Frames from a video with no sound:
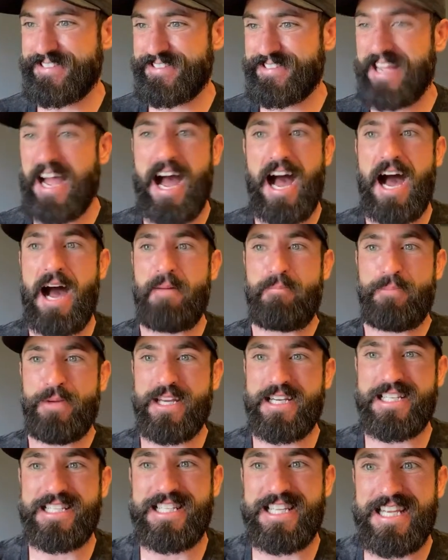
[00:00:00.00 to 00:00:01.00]

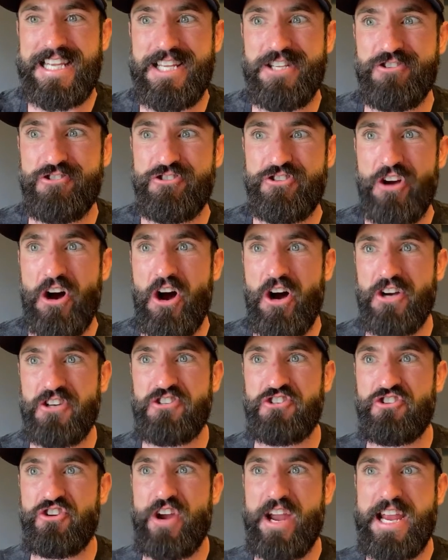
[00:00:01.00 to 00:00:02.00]
topics in
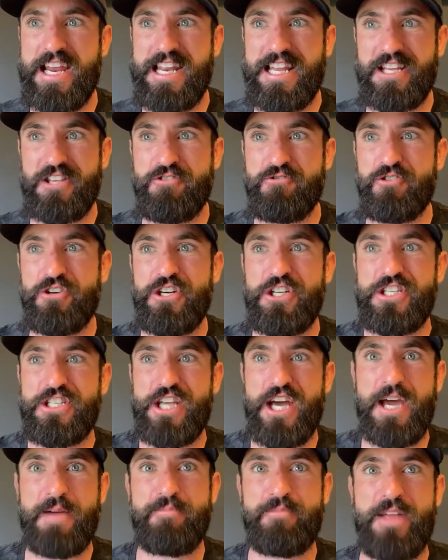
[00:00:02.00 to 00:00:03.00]
dog training. You could
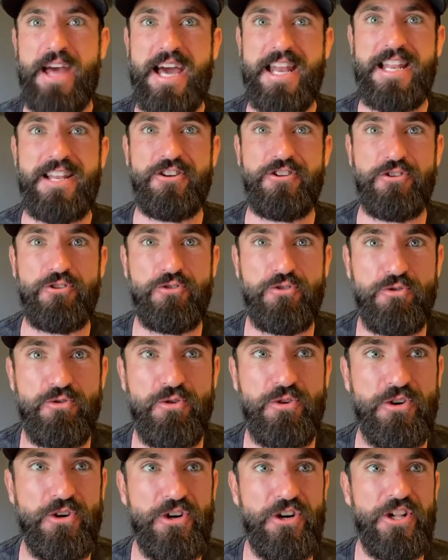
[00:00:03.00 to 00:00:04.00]
type that into
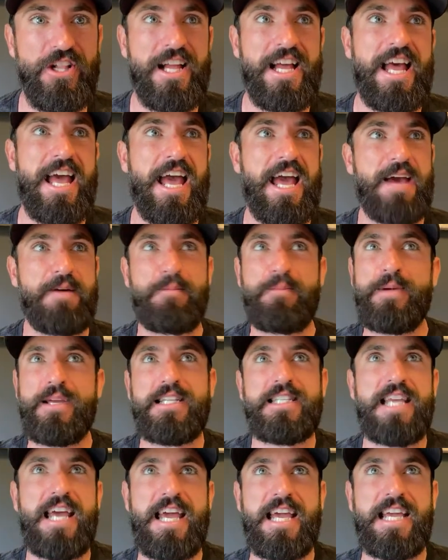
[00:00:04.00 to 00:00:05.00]
Google and be
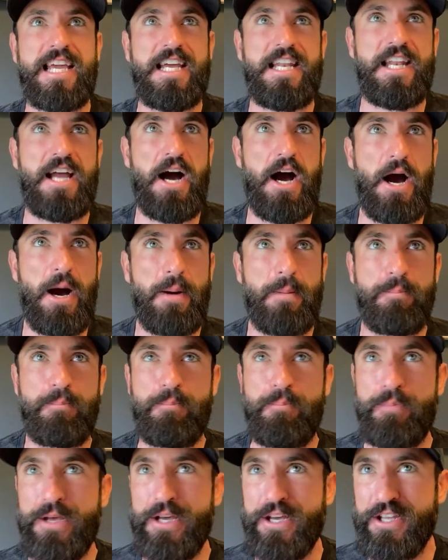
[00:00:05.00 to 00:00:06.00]
taken a
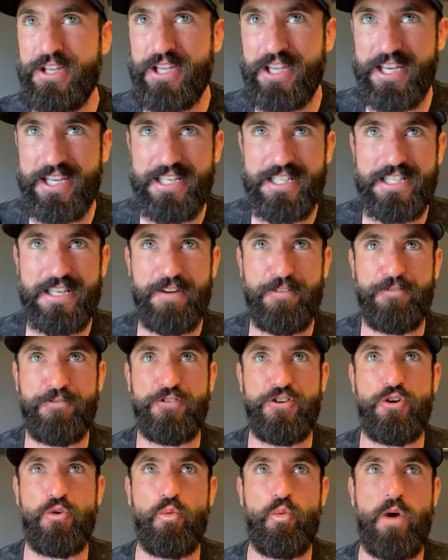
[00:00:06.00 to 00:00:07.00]
billion
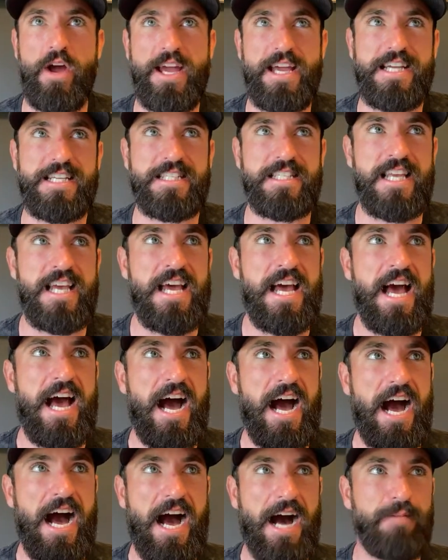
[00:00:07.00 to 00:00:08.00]
different ways.
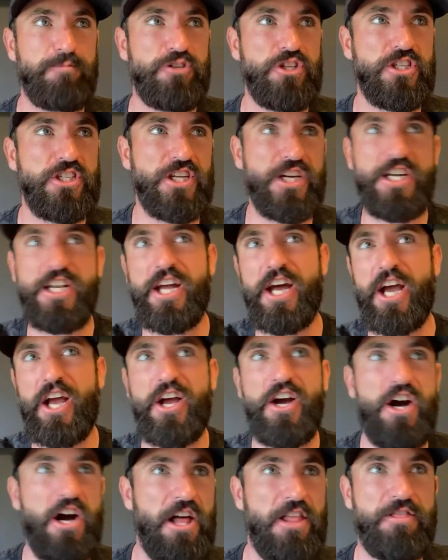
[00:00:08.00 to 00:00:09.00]
I'm just going to
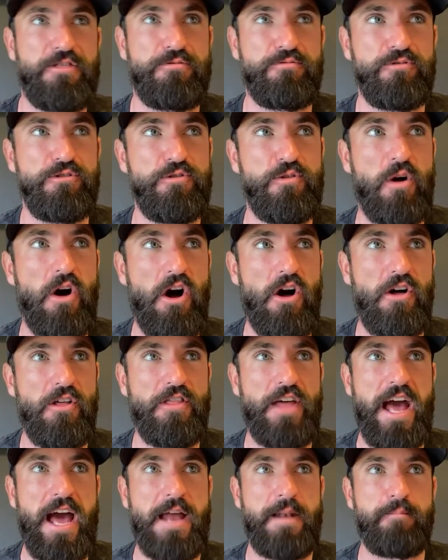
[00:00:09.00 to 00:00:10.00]
cut through all
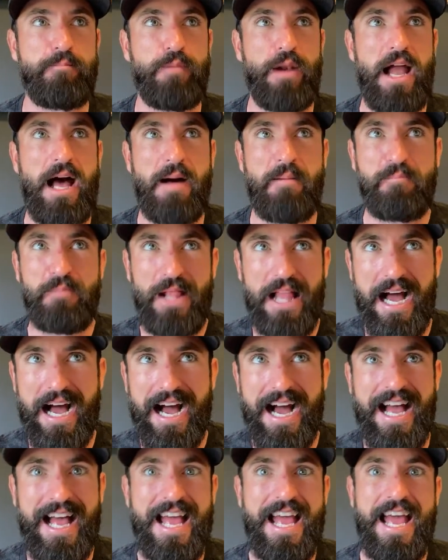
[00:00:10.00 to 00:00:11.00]
that blah,
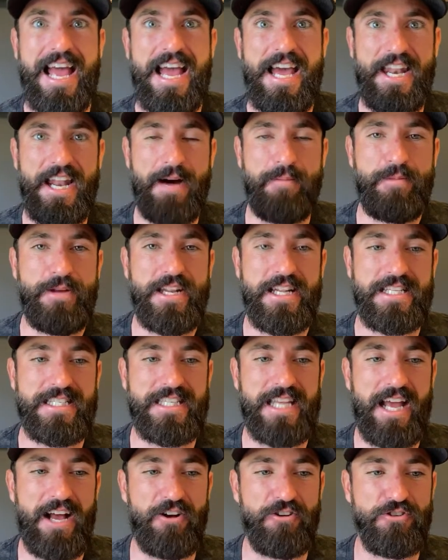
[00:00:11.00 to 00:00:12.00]
blah, and I'm going to
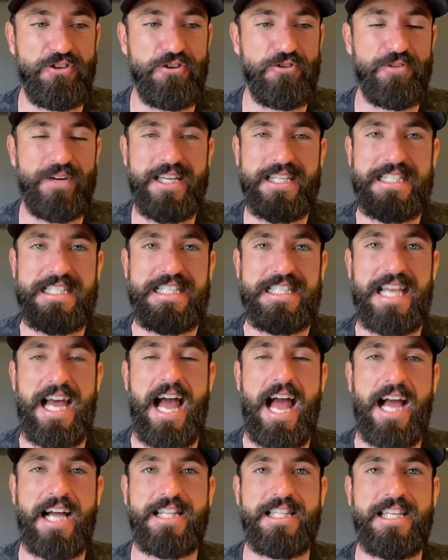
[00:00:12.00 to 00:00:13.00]
tell you
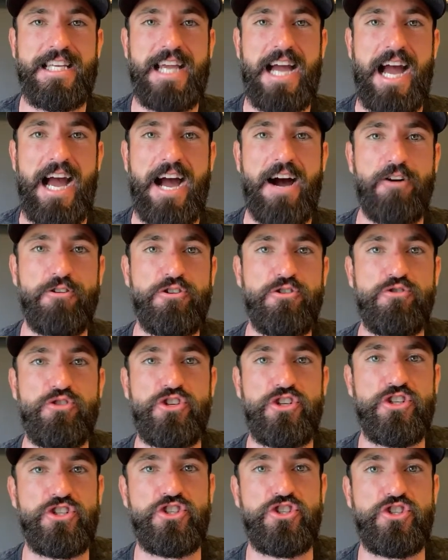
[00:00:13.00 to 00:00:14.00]
exactly how you
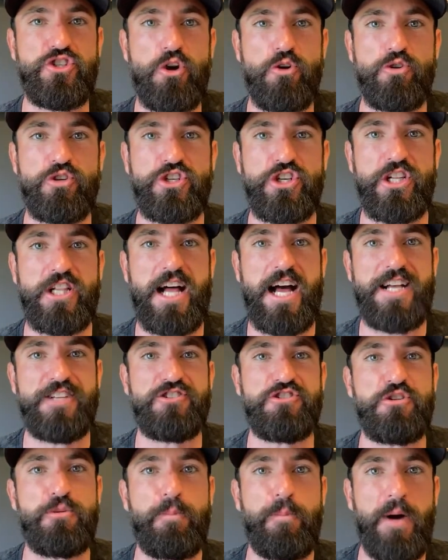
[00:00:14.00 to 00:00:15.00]
should
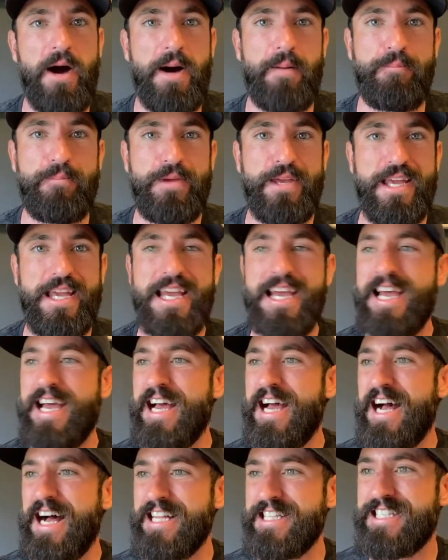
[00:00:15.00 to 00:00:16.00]
socialize your puppy.
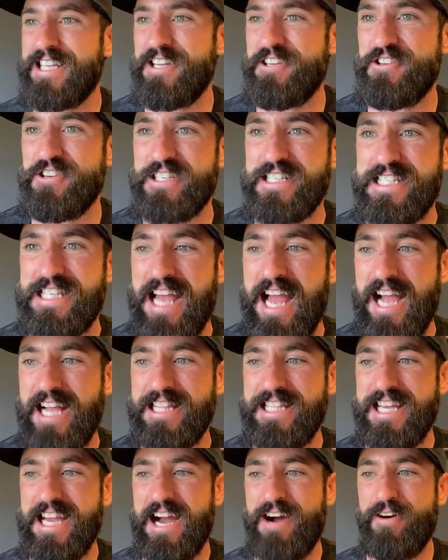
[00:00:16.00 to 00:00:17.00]
I'll tell you
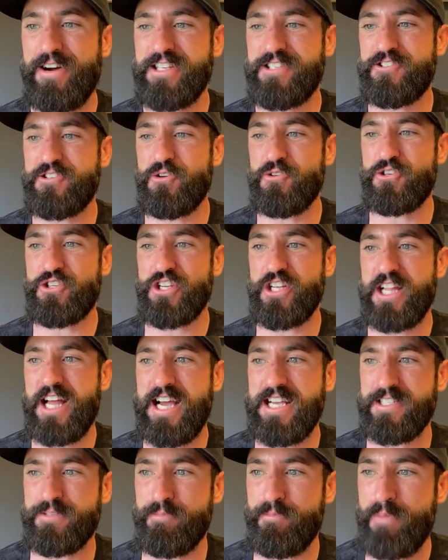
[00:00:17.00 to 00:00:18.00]
exactly how I
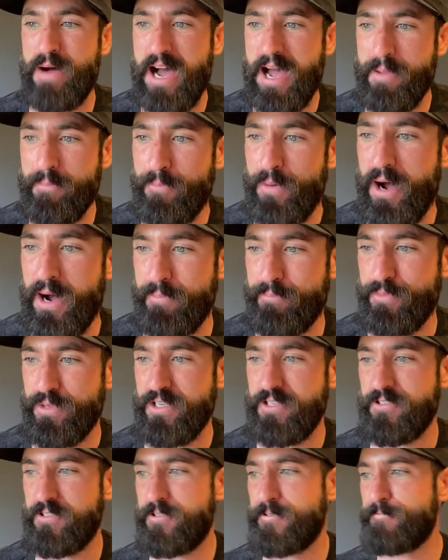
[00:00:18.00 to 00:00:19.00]
socialize my
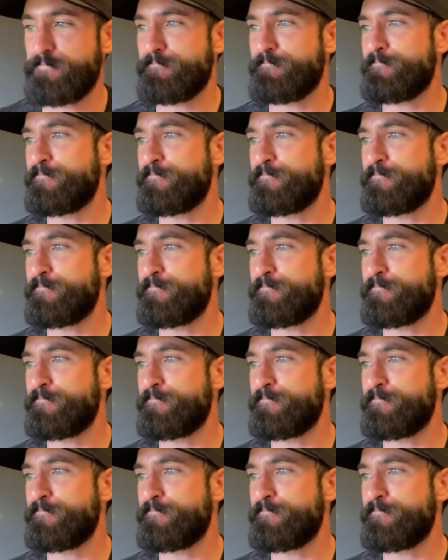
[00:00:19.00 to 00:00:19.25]
puppies.